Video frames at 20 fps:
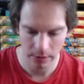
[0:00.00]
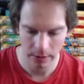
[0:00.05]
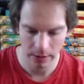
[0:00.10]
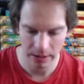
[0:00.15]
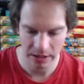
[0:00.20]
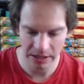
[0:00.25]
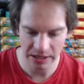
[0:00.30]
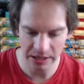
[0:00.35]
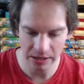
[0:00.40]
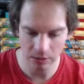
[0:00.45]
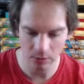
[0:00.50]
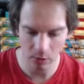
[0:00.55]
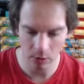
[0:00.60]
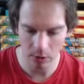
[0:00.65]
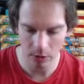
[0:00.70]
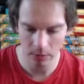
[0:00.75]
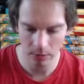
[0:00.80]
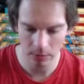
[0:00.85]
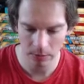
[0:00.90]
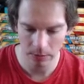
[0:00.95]

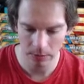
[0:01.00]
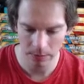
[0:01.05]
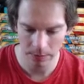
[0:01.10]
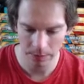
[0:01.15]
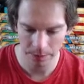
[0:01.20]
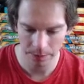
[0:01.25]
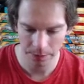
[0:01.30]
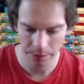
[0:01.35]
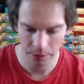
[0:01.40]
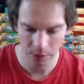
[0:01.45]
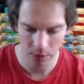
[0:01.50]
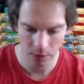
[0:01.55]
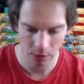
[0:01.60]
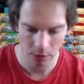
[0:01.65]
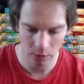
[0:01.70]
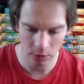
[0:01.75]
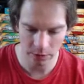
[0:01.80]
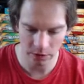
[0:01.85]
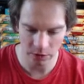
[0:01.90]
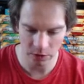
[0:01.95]
Heatmor,
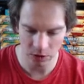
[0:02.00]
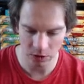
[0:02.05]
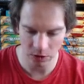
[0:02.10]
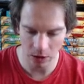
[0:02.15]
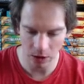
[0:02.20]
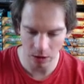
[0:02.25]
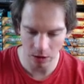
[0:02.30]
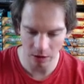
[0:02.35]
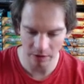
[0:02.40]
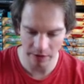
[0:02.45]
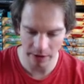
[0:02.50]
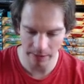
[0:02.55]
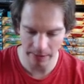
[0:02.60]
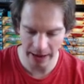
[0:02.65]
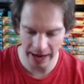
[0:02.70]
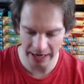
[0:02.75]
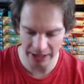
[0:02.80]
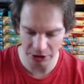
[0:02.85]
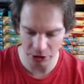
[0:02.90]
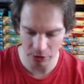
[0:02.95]
Reverse Hollow of
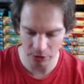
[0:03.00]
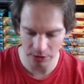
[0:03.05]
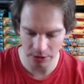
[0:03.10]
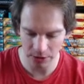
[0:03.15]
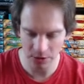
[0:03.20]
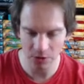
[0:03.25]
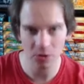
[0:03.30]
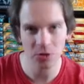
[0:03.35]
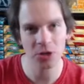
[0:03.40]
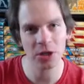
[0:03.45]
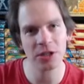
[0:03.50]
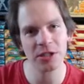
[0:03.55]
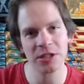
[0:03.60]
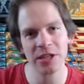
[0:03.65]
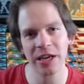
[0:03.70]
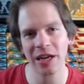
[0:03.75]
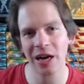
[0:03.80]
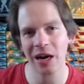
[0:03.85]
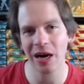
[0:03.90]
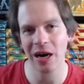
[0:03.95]
Patchery, so just a
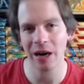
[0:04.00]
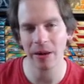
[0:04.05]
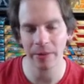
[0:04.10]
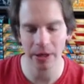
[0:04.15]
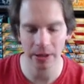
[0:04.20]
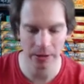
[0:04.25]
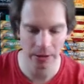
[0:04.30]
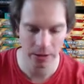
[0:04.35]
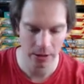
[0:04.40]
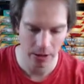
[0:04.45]
common,